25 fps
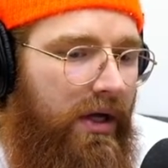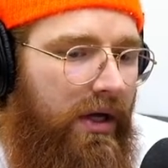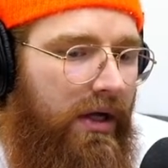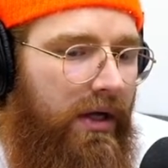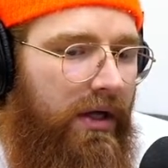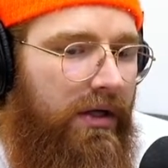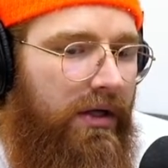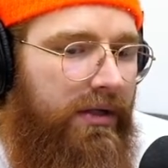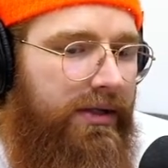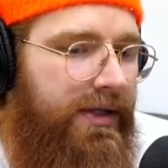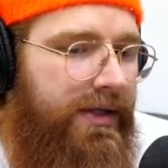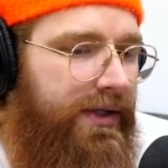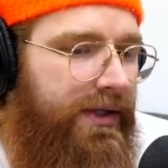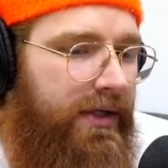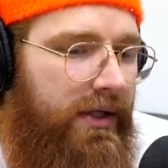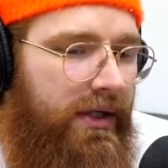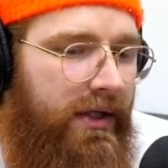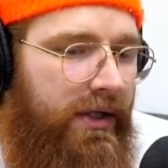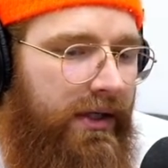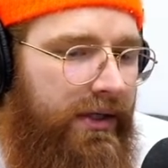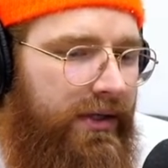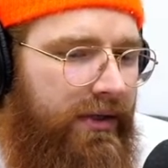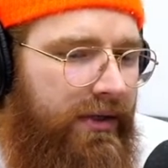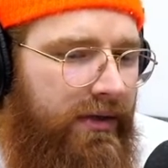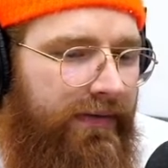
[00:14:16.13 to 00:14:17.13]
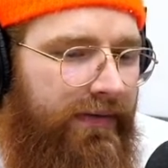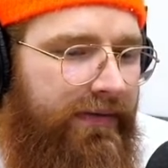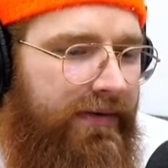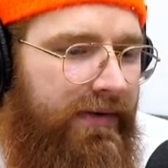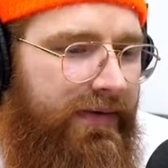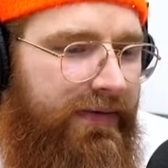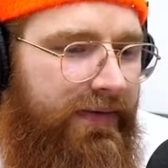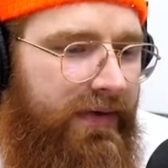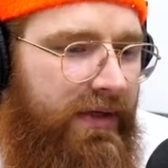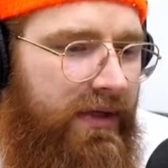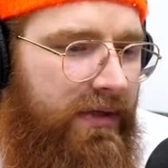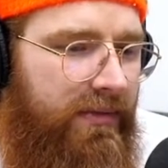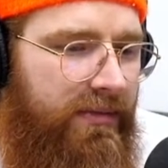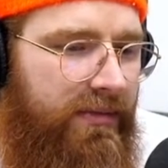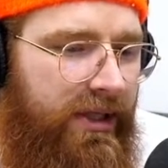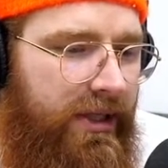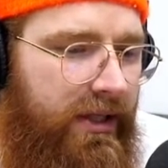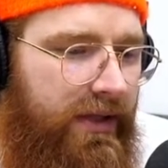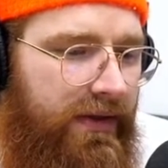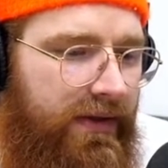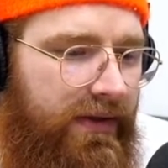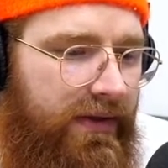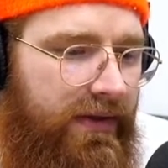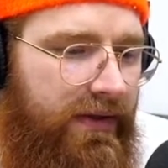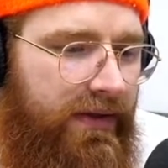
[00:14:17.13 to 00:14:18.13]
just an extra 15
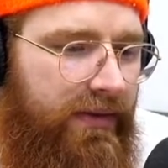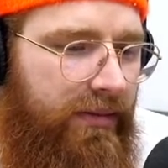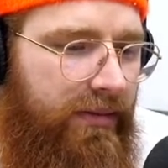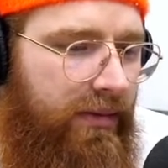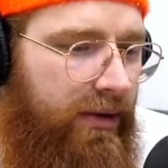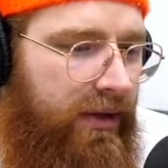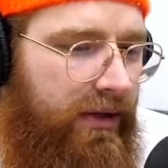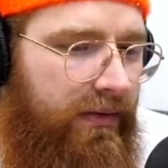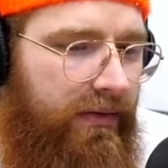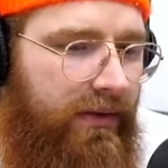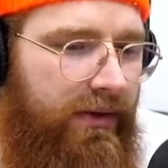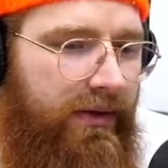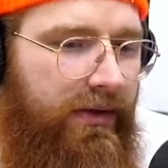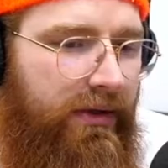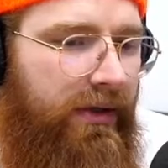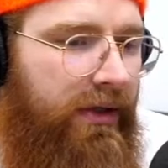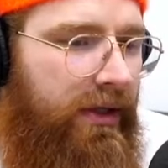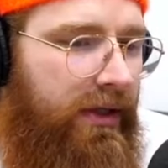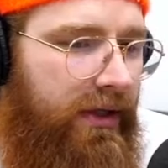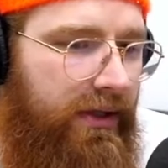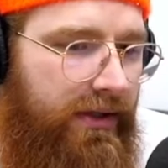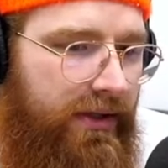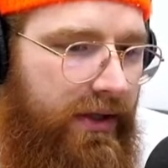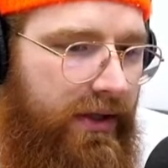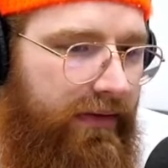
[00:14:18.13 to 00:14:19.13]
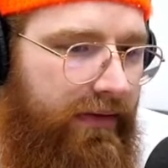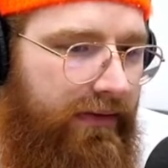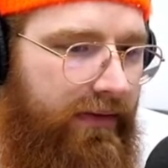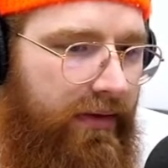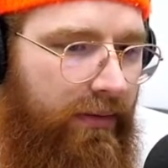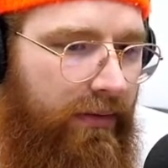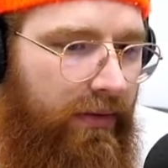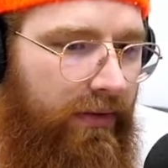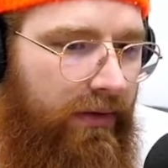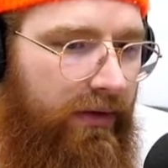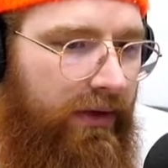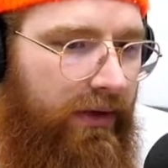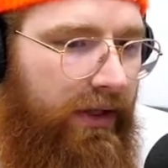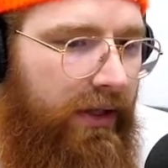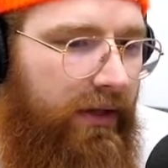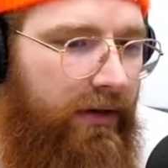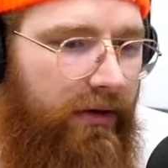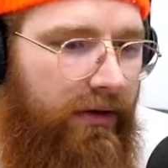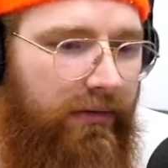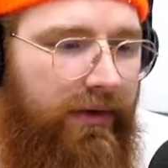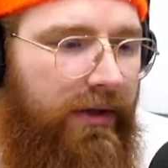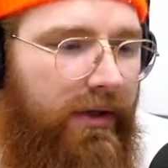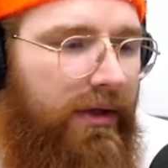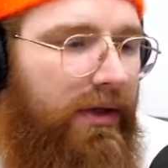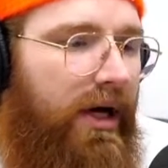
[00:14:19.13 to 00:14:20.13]
minutes to spend with your kids every morning or
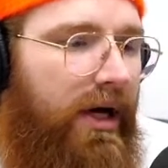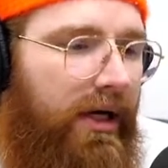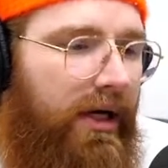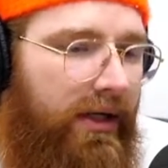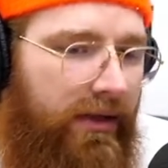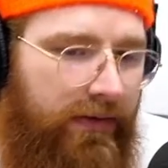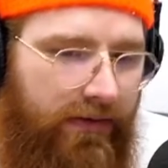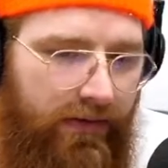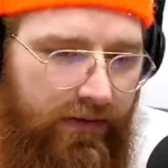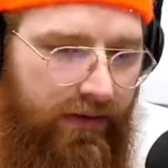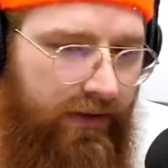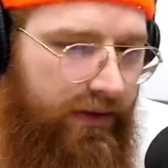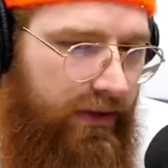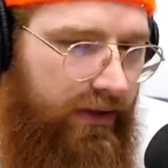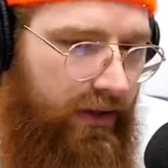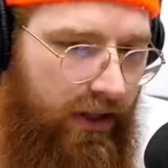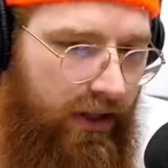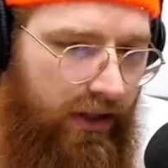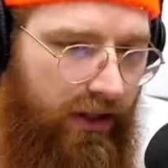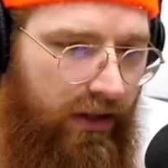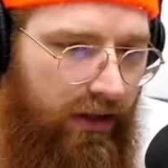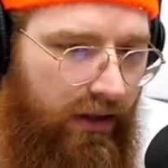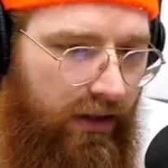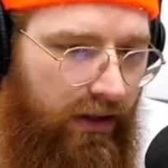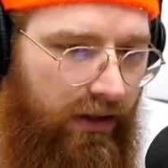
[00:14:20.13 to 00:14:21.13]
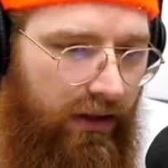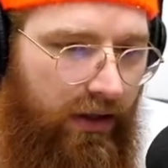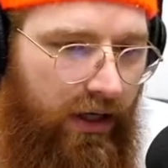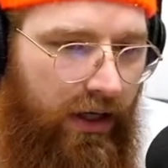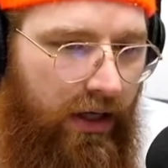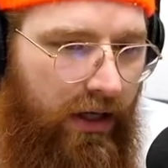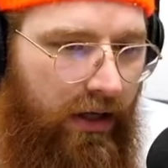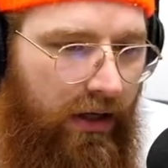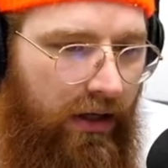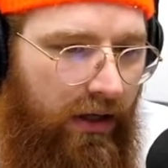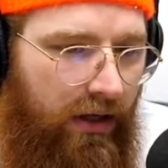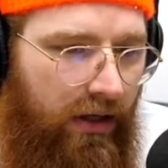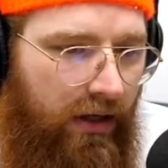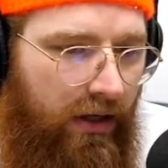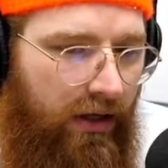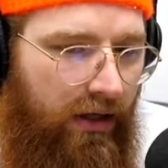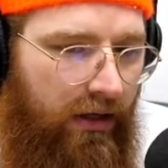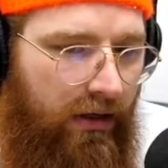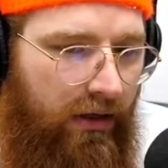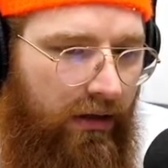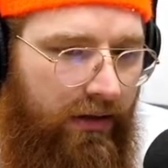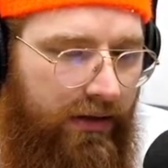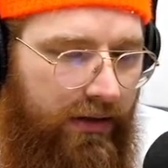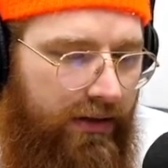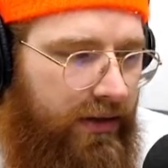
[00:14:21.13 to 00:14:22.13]
relax for a second.
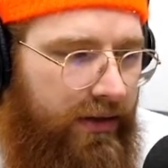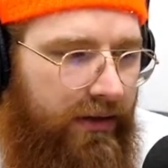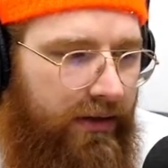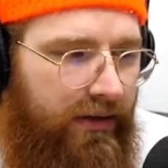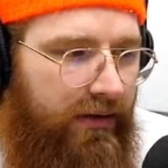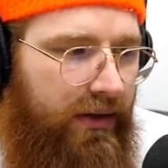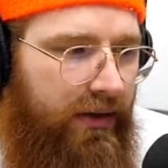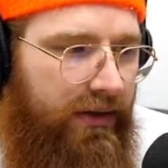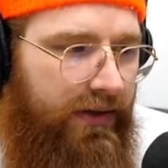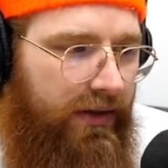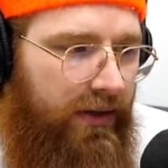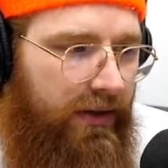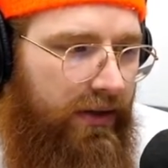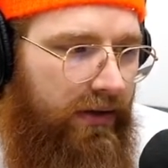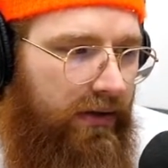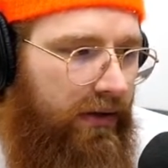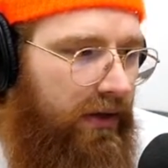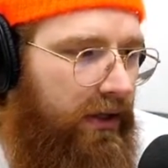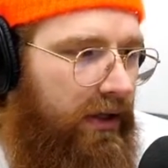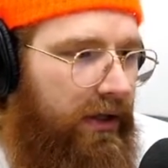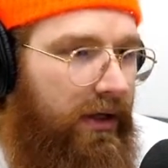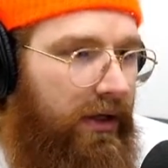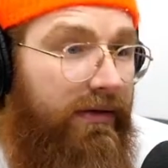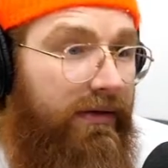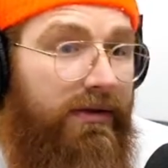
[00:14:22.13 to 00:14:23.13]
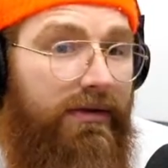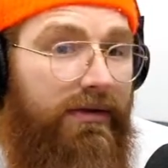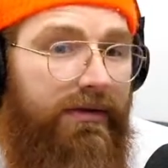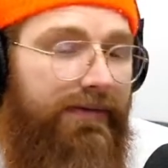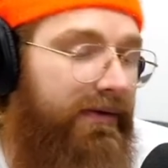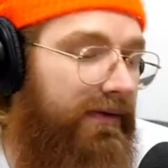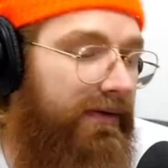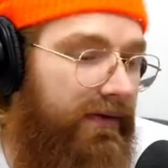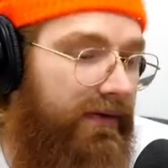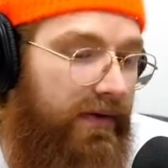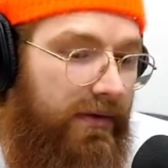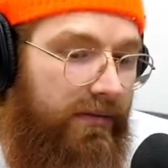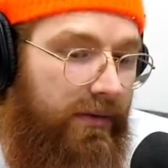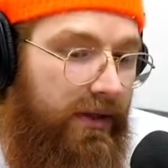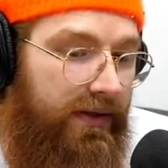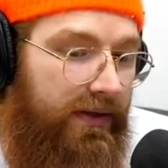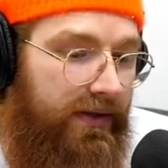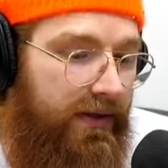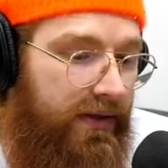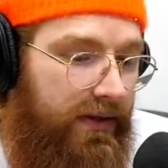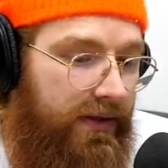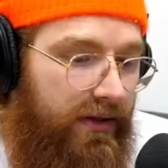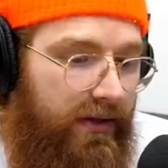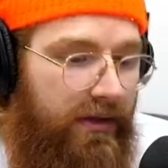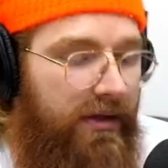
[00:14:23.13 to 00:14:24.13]
It's just crazy. Or an extra 15 minutes of
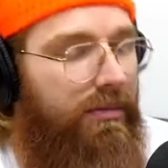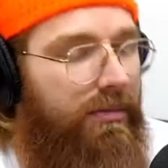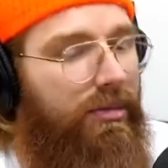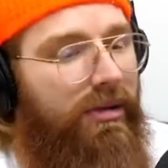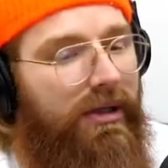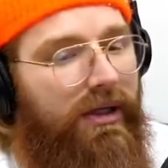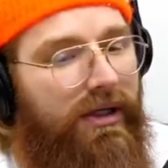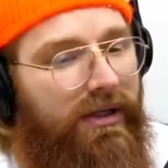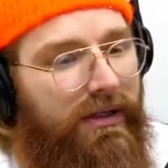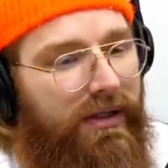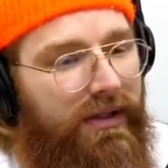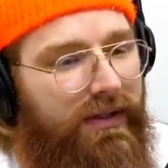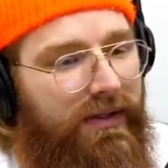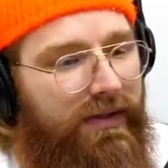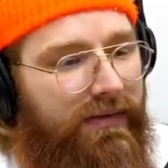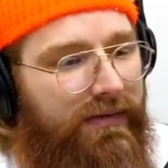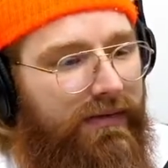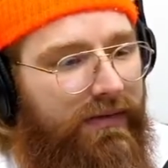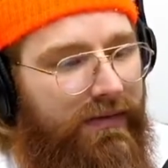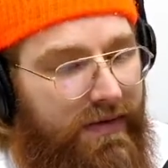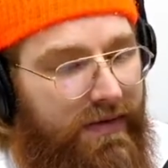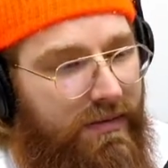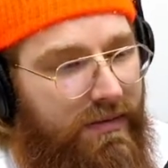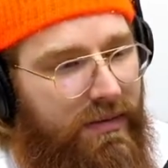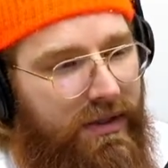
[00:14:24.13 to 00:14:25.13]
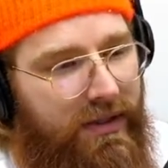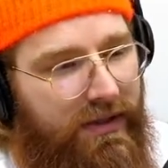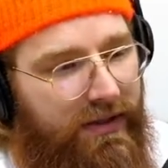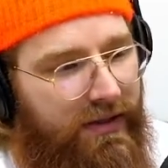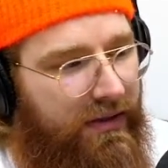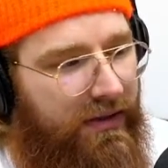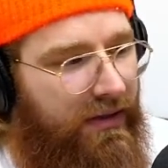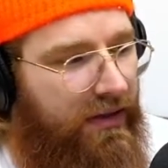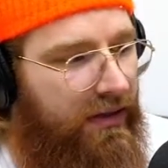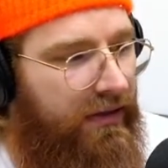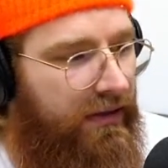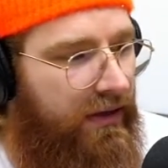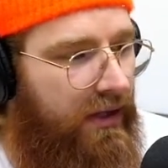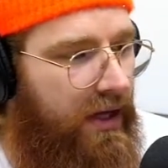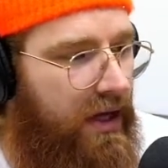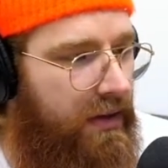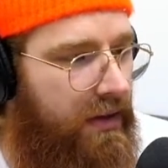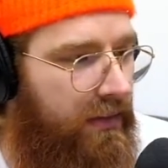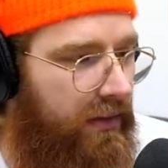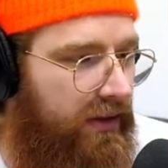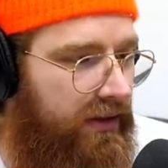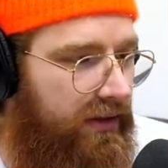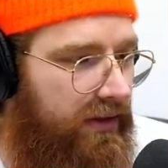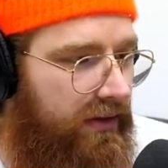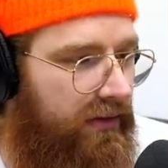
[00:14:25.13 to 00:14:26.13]
sleep. Like, that's 15 minutes is a long time.
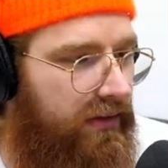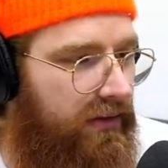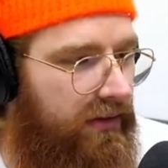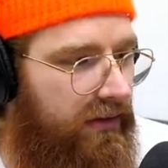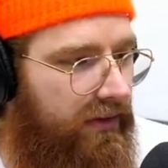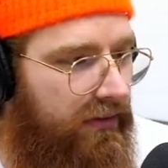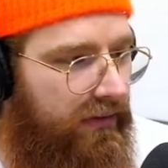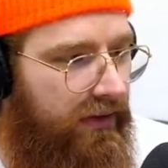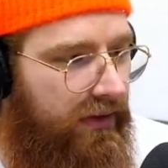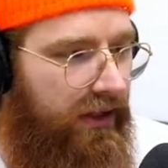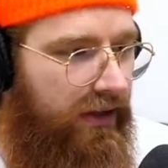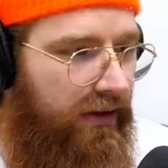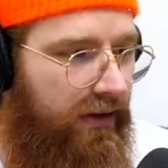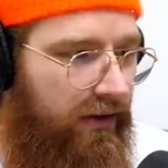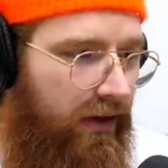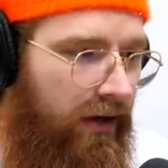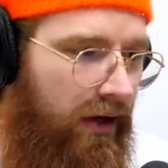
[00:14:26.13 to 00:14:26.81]
That's a quarter of an hour.